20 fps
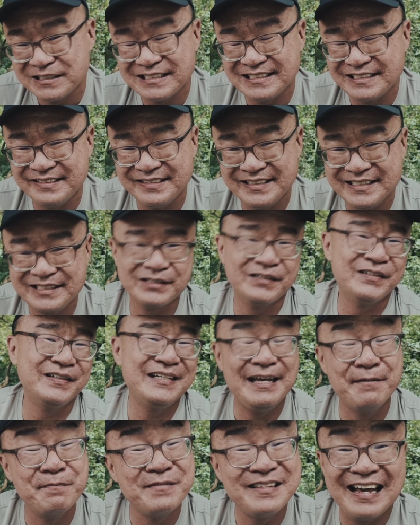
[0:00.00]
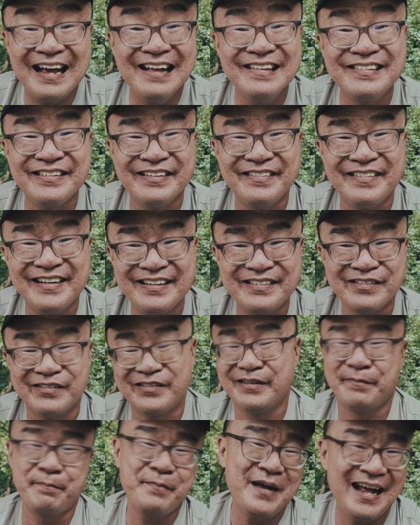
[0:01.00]
series or EM10 series
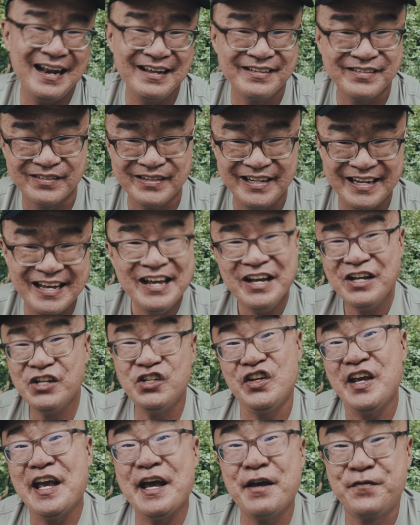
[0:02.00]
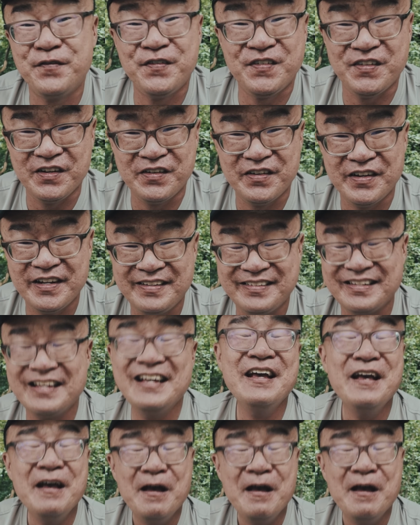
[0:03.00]
or the Panasonic GF series.